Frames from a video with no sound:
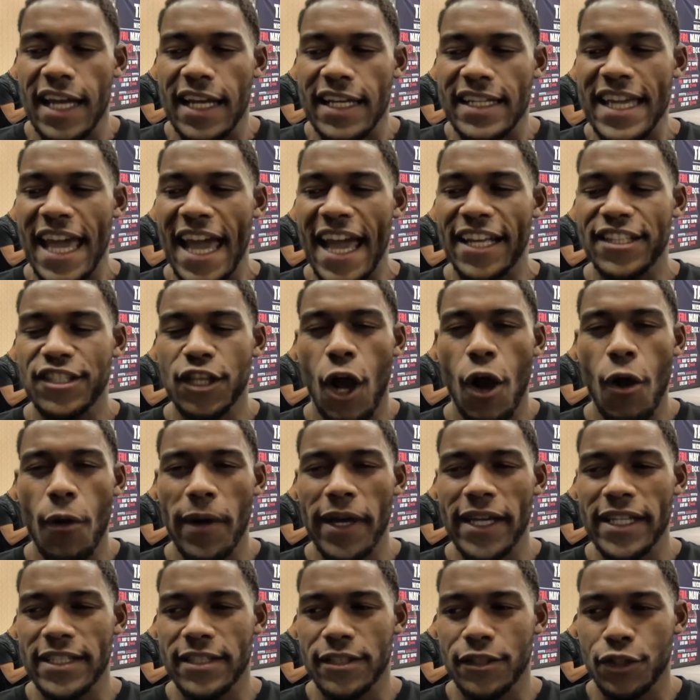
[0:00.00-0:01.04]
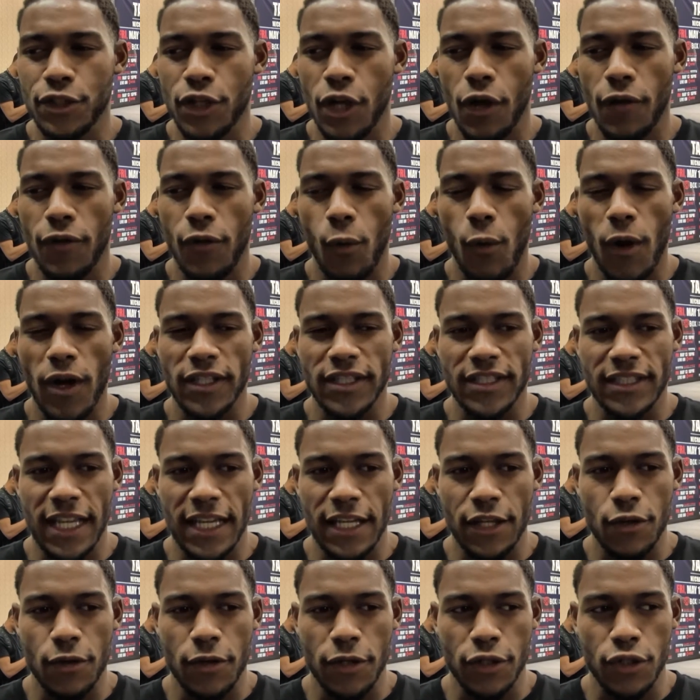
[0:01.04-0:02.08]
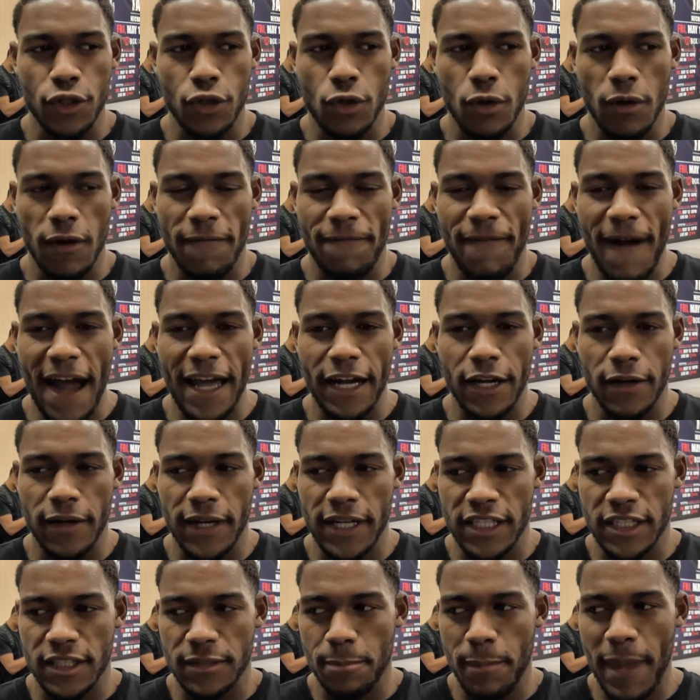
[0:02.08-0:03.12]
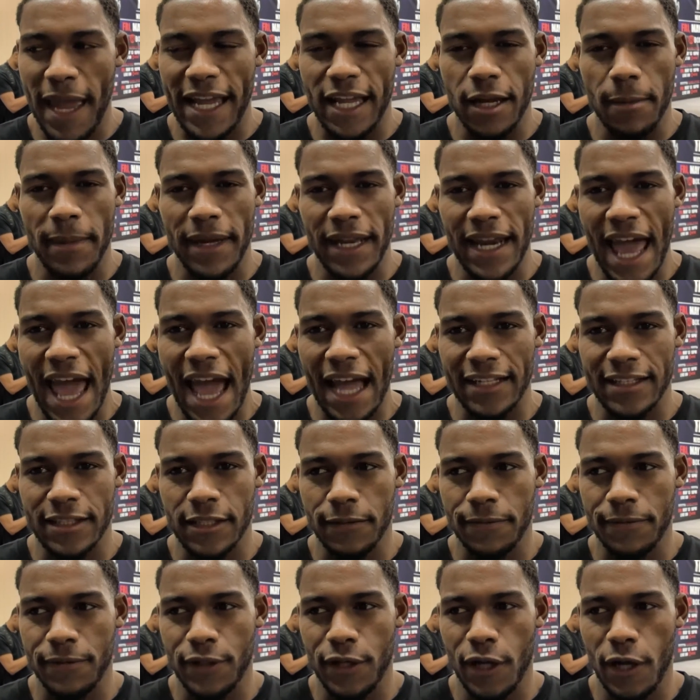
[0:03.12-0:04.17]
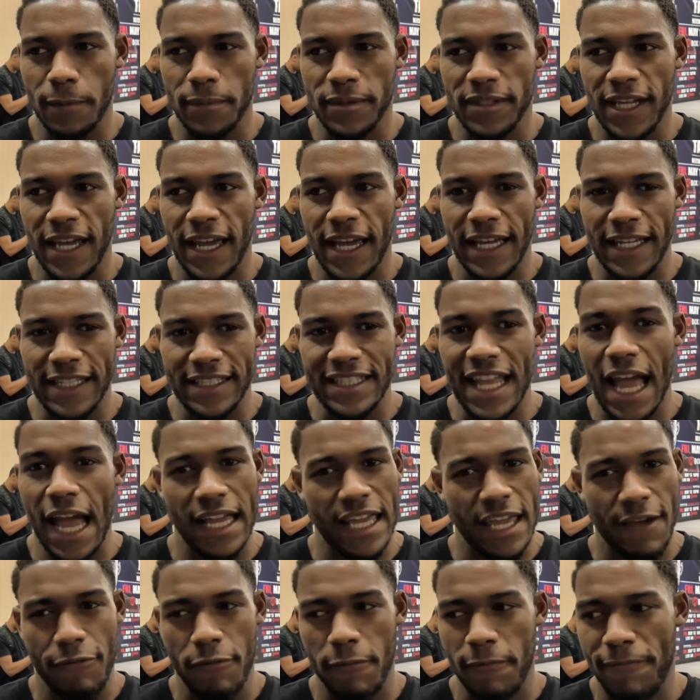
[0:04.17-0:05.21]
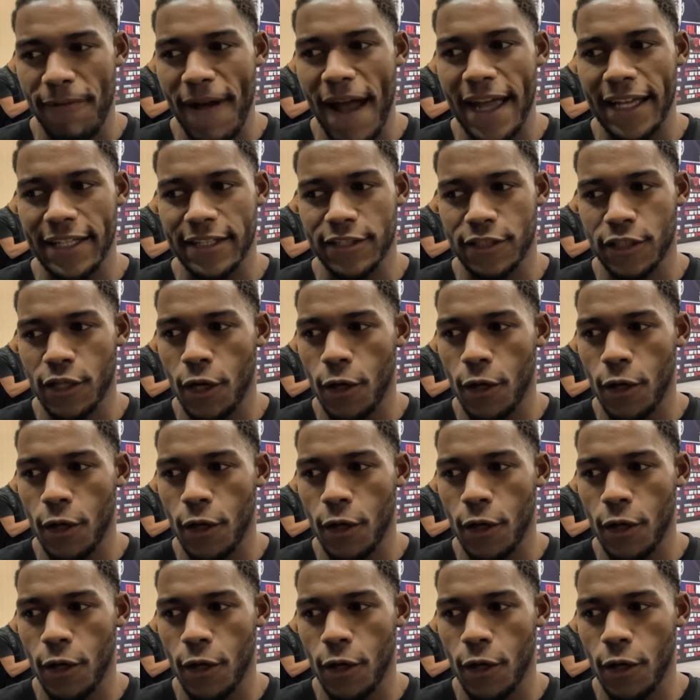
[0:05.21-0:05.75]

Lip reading: Yeah, it's always, the worst thing you could do to a fighter is make him inactive, you know what I'm saying, is not give him fights.